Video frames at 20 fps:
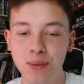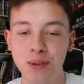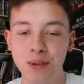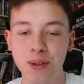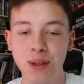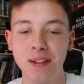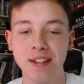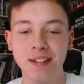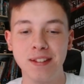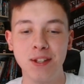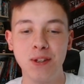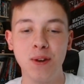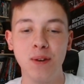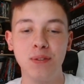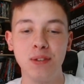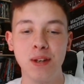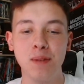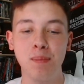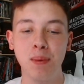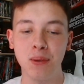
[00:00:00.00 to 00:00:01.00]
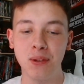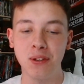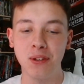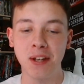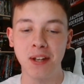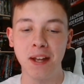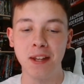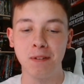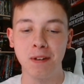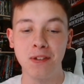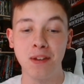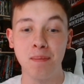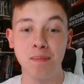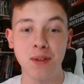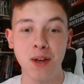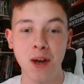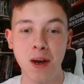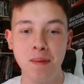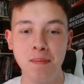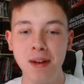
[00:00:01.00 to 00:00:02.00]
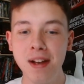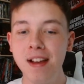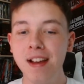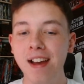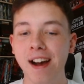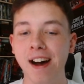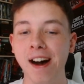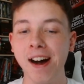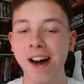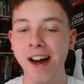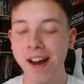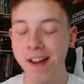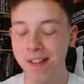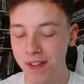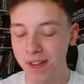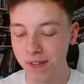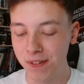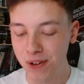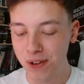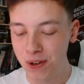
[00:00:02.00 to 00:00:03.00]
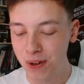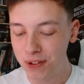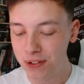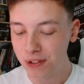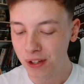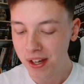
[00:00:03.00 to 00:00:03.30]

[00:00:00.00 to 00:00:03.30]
that I think the UFC have put together in some time. And of course,